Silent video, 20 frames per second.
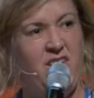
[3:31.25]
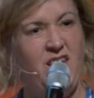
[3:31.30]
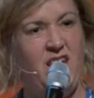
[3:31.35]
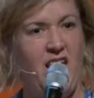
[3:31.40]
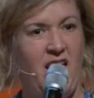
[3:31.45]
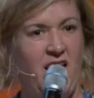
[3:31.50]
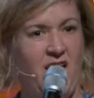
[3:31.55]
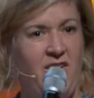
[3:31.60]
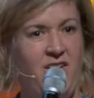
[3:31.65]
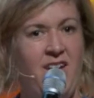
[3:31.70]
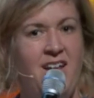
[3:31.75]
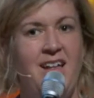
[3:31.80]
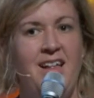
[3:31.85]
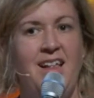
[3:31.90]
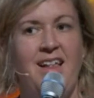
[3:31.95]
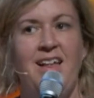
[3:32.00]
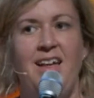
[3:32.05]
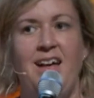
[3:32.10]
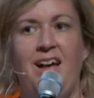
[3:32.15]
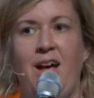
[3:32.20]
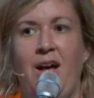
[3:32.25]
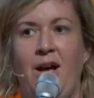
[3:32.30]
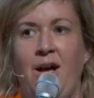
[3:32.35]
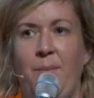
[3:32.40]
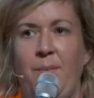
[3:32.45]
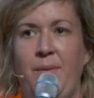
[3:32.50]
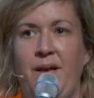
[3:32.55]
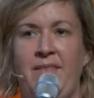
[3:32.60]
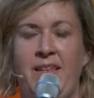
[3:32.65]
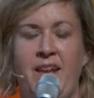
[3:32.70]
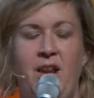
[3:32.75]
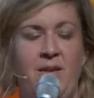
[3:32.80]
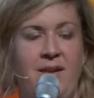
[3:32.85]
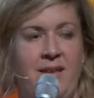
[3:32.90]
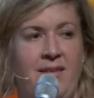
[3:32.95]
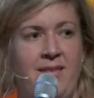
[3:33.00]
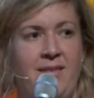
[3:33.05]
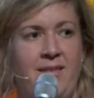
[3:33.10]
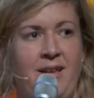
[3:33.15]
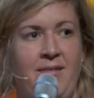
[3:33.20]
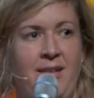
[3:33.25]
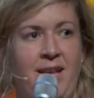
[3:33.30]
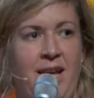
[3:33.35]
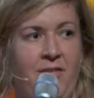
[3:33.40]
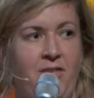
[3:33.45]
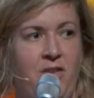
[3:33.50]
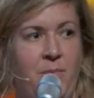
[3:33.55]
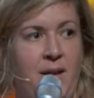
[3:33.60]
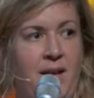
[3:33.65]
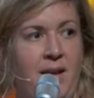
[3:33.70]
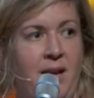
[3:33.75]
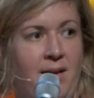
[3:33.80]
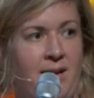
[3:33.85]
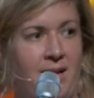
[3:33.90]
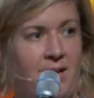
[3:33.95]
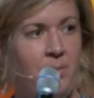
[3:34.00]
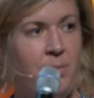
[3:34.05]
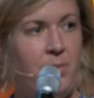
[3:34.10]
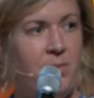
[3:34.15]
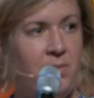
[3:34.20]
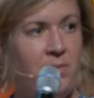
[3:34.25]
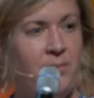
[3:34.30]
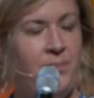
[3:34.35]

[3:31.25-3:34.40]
So it's lovely to be in Scotland talking about it.